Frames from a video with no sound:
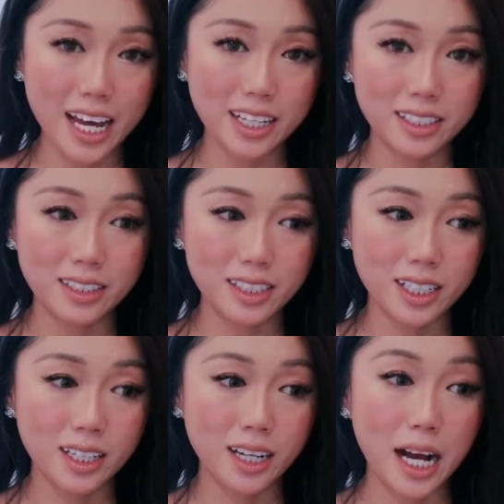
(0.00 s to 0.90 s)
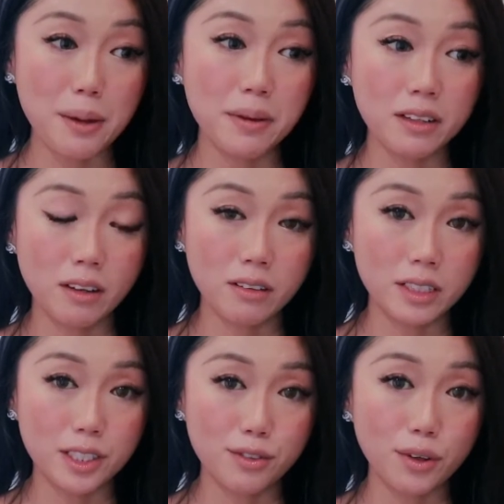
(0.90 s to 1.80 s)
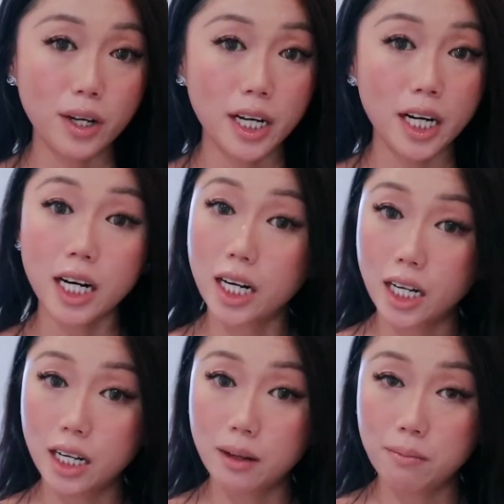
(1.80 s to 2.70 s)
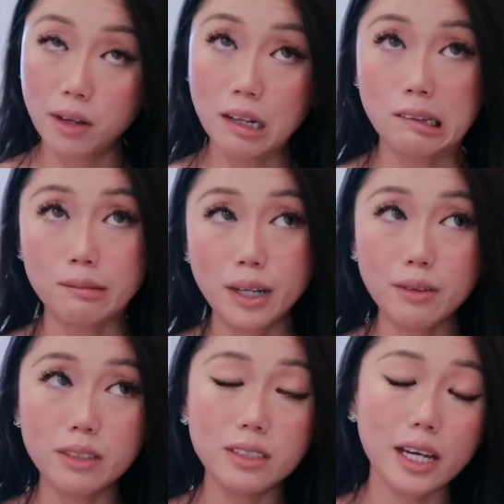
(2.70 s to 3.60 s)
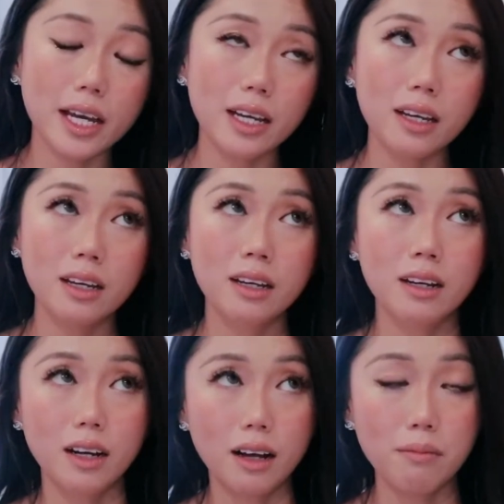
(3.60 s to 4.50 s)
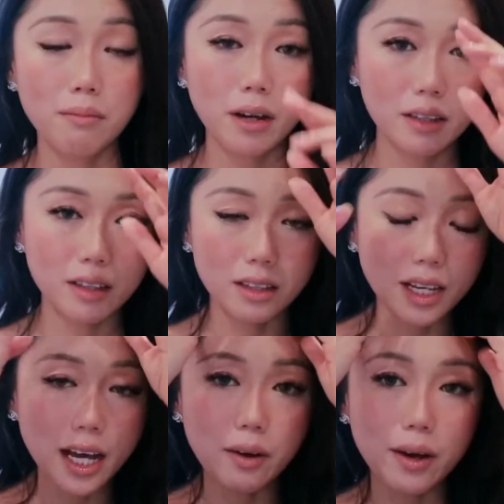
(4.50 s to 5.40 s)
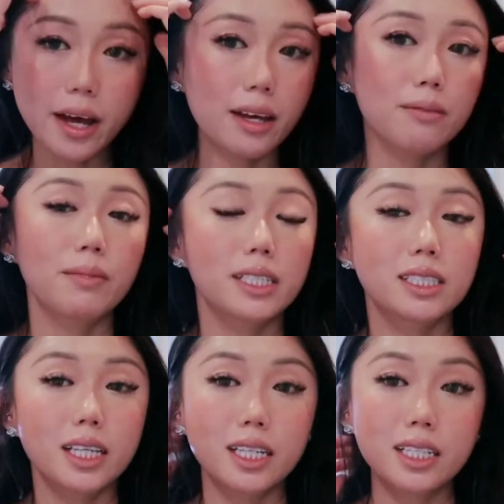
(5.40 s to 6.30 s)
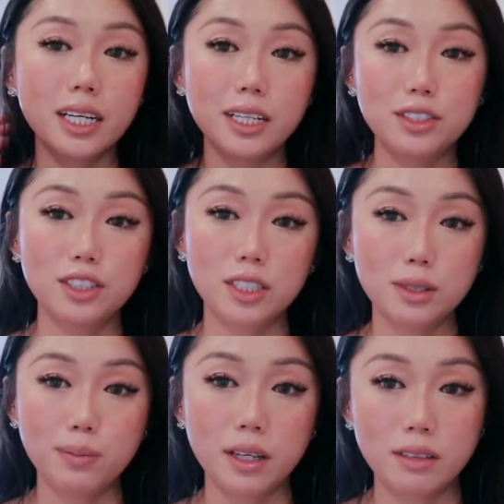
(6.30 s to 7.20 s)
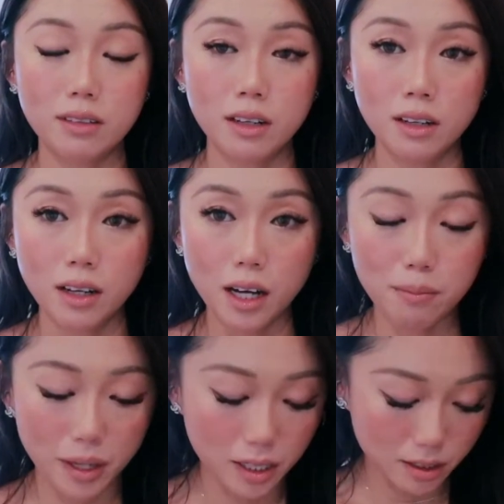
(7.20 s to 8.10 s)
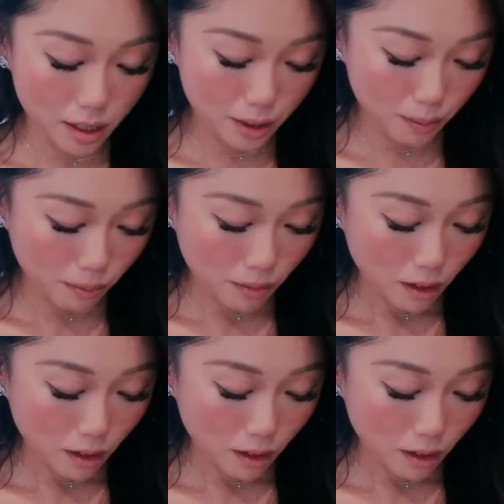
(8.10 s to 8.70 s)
And I've been on this for I would say a month now, and my skin has just been amazing.